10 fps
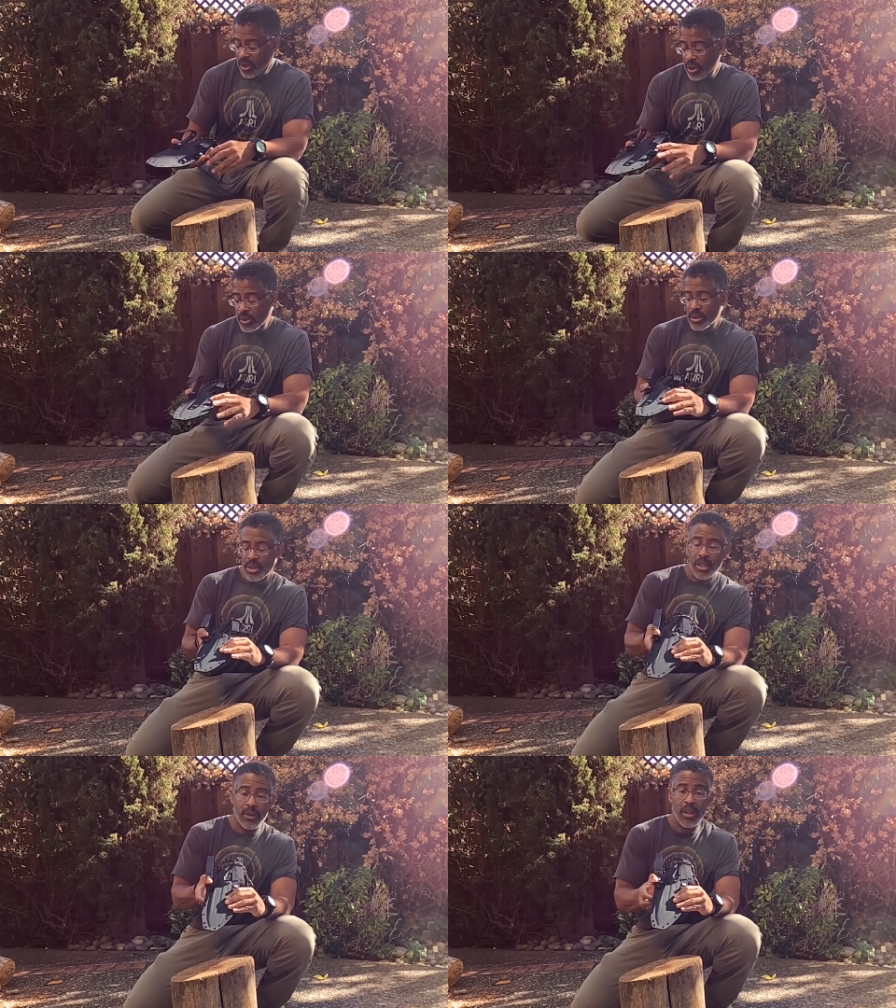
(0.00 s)
you know, you can
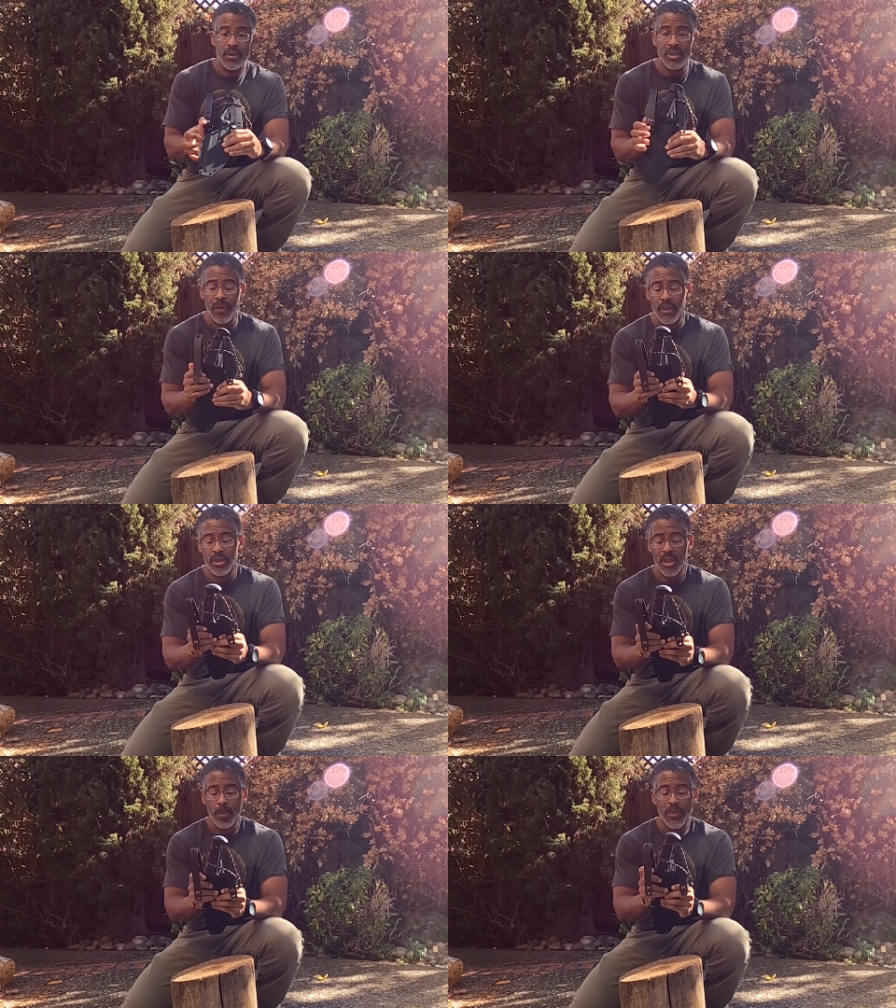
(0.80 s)
see that I've set
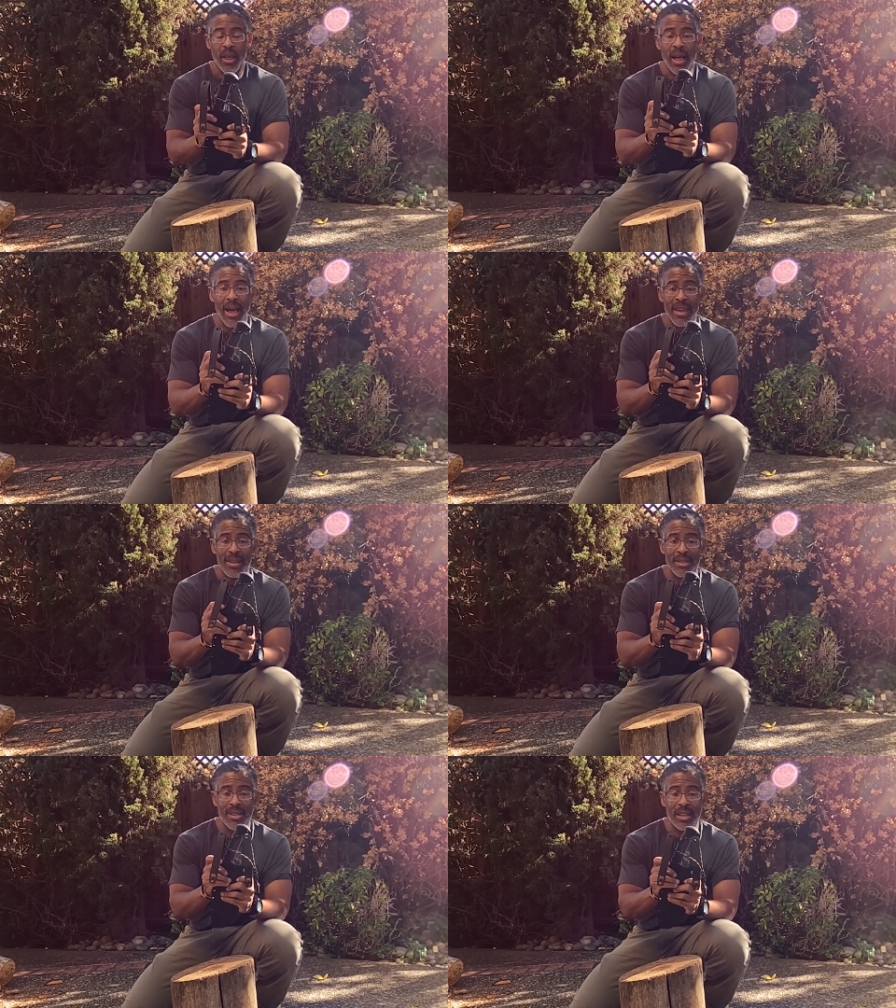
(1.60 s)
this up the
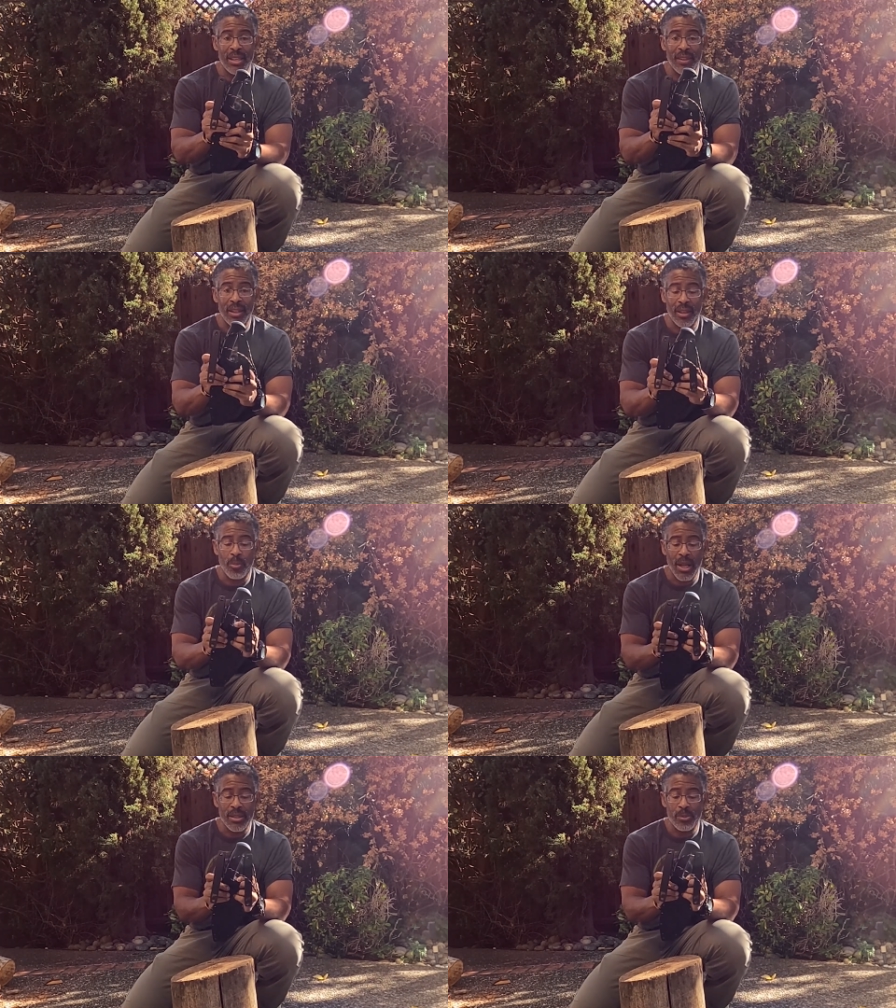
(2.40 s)
highest setting that it
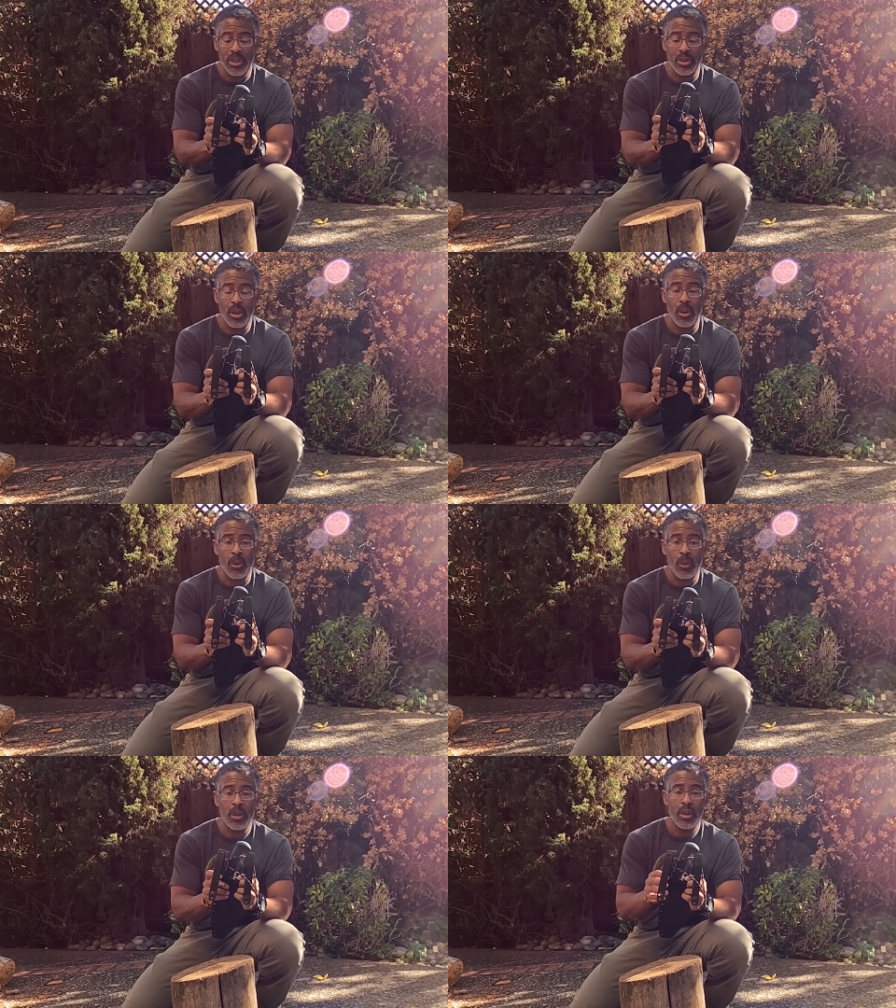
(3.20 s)
can possibly
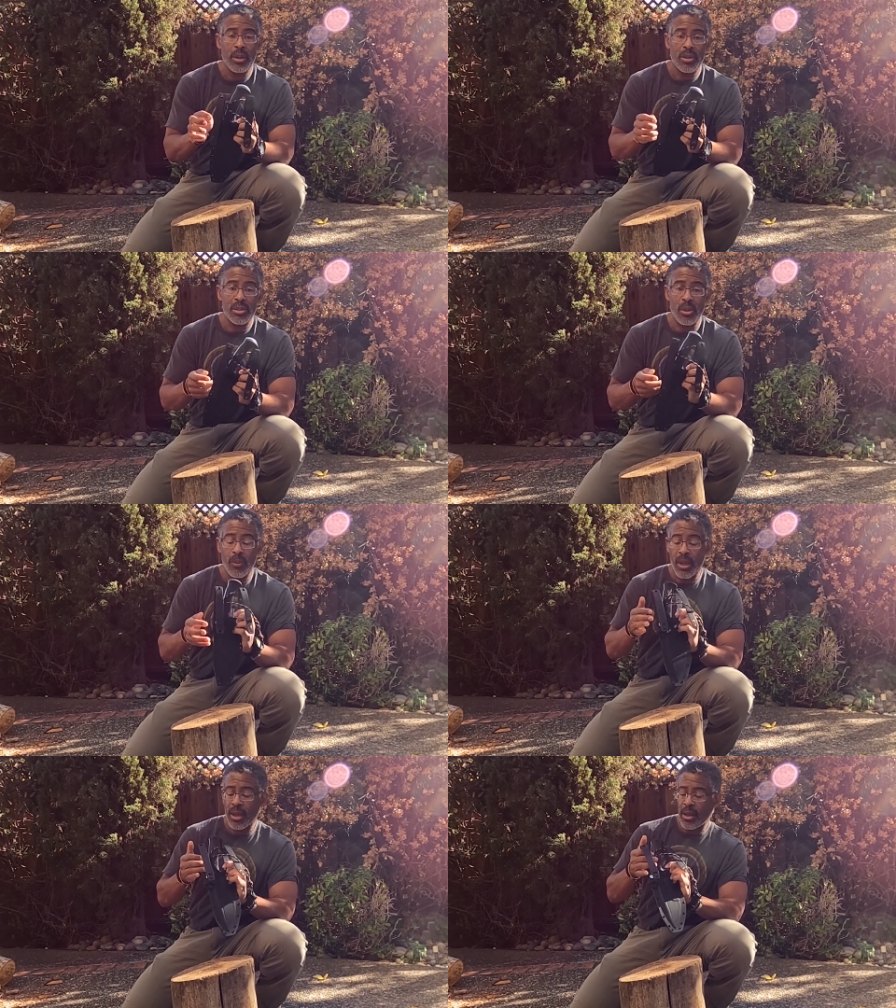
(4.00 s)
go, so
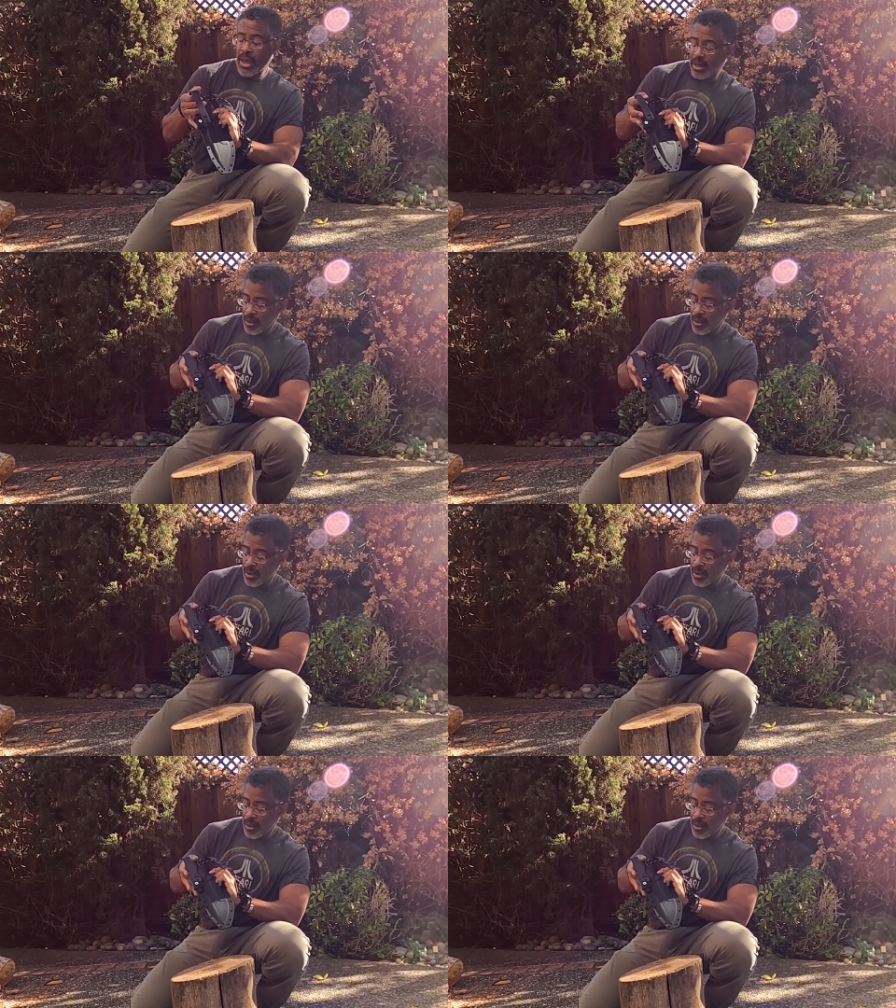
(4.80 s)
that I